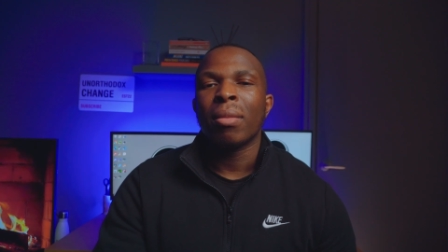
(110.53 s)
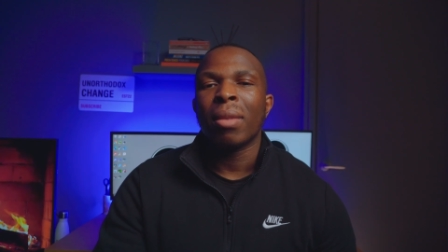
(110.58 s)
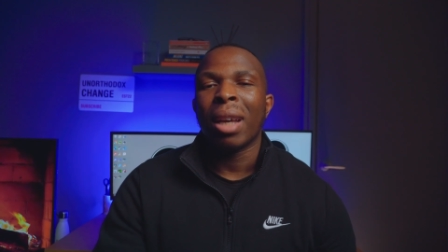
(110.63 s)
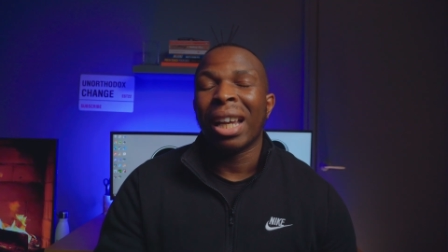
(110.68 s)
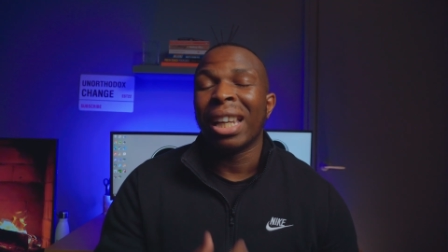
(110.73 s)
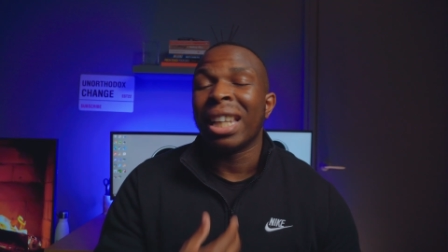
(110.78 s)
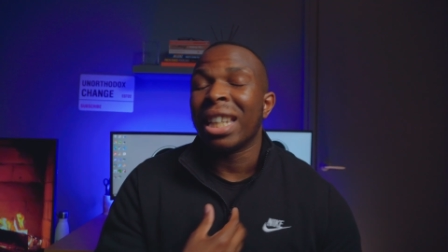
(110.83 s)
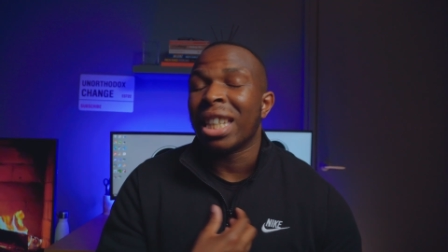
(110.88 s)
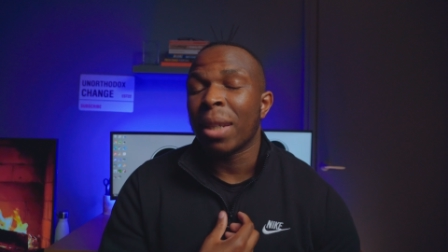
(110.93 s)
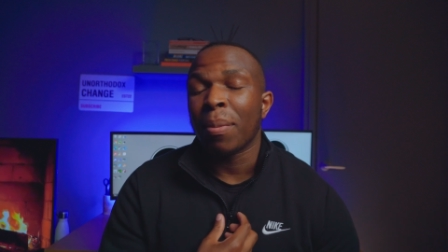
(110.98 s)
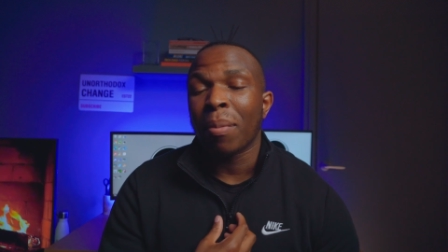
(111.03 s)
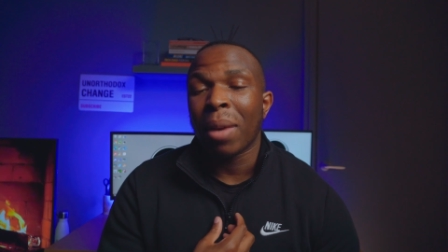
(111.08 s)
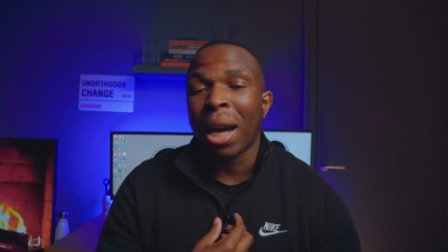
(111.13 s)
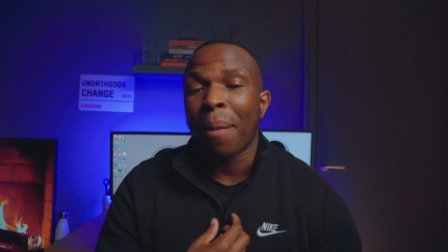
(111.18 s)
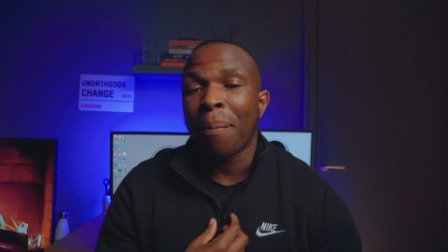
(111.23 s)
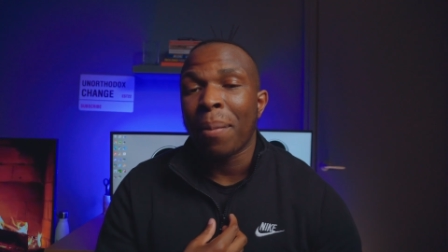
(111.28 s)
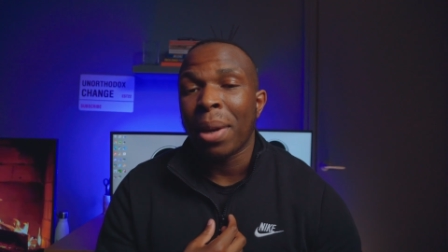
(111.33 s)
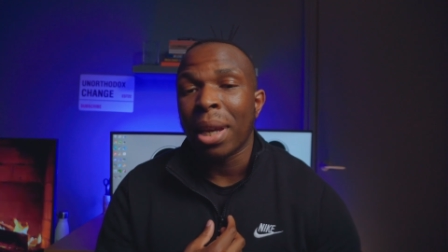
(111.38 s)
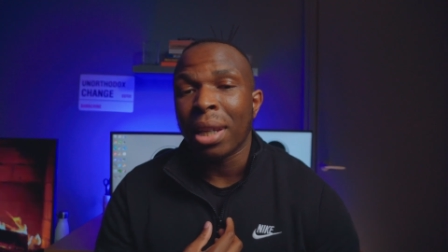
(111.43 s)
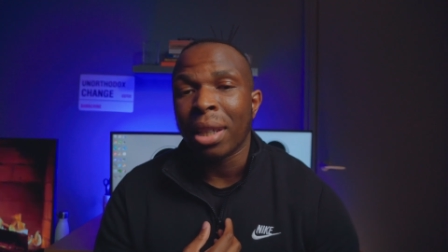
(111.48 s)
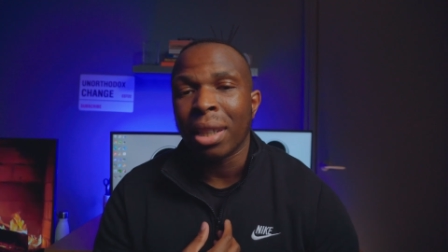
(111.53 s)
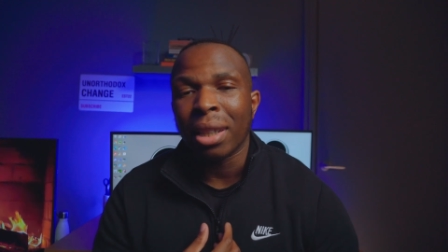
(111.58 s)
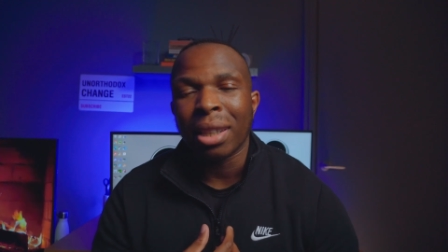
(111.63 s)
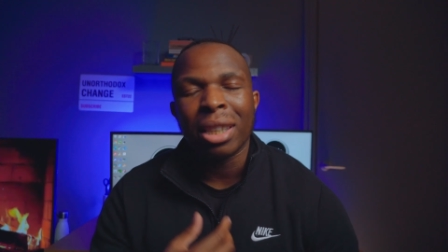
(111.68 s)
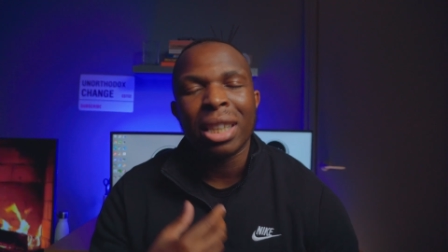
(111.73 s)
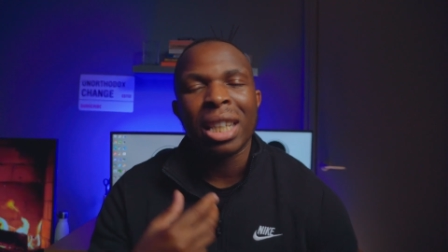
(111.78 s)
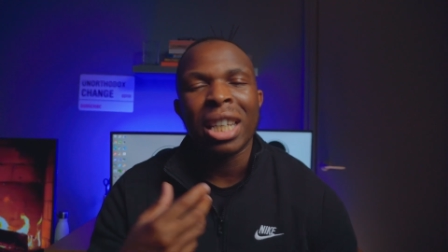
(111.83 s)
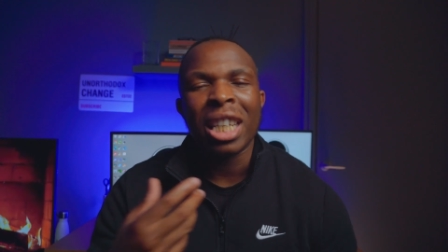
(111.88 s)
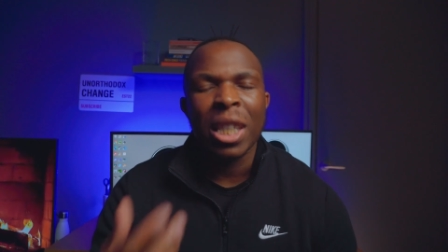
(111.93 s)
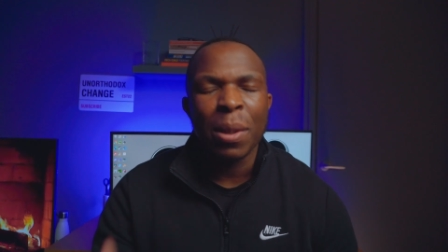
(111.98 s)
at least in my opinion,
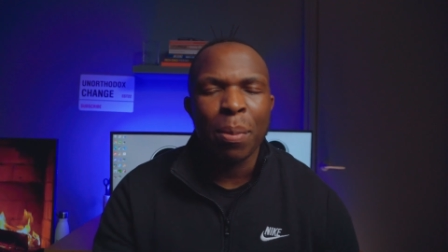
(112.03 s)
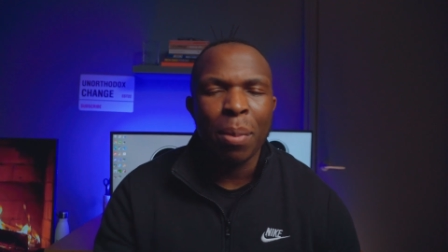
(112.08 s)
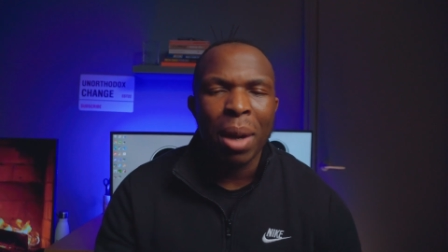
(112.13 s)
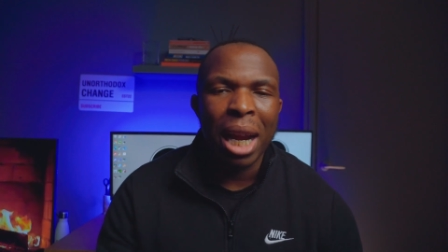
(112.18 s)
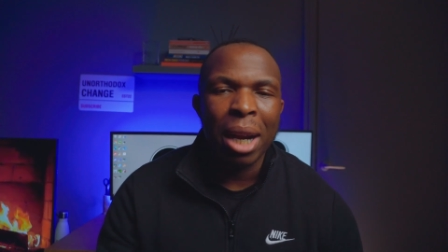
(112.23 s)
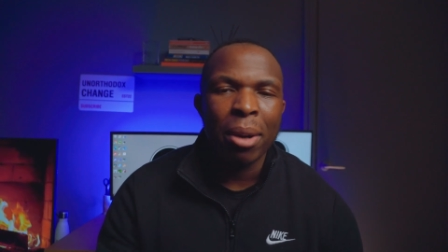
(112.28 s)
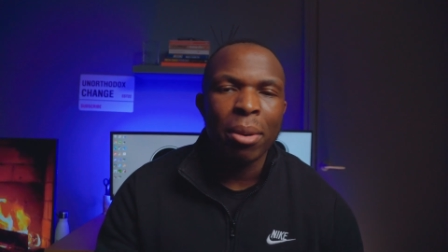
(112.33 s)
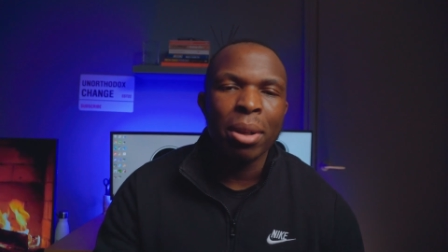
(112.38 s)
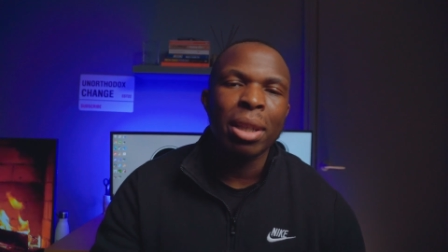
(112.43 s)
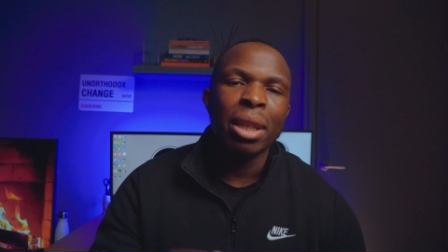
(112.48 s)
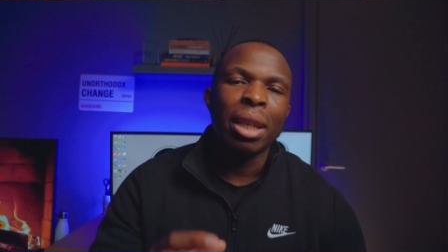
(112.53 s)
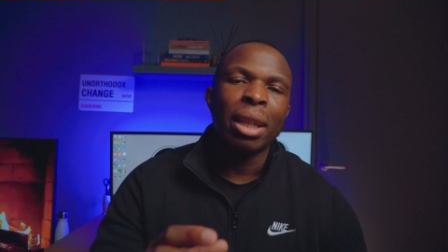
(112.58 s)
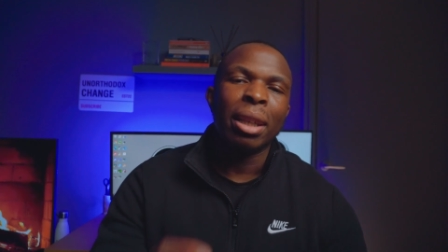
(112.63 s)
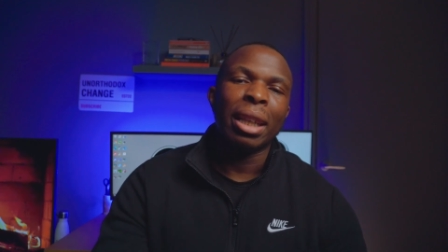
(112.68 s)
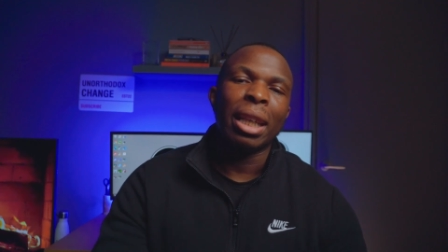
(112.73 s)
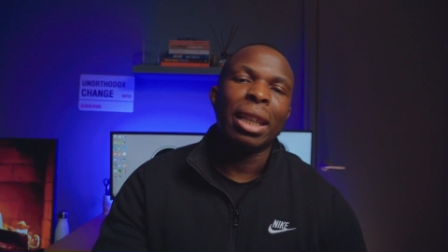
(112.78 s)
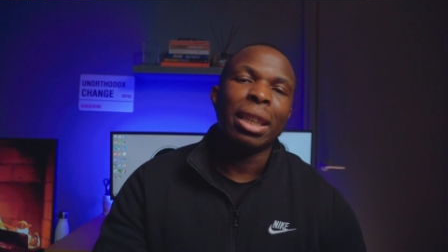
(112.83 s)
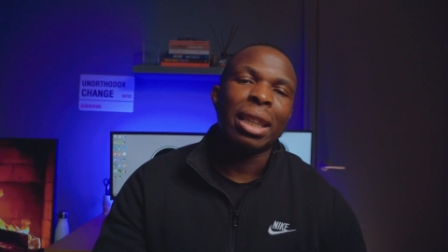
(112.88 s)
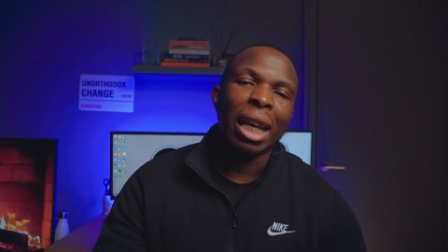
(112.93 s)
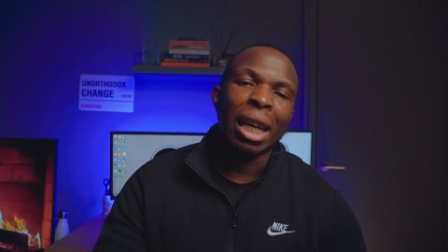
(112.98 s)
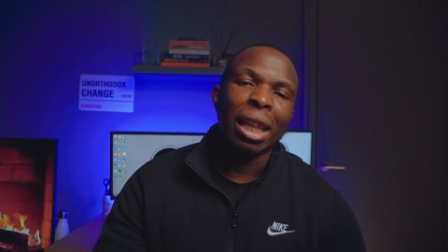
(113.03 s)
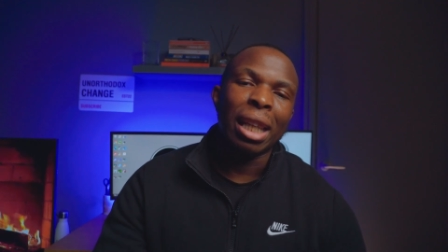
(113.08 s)
to aspiring data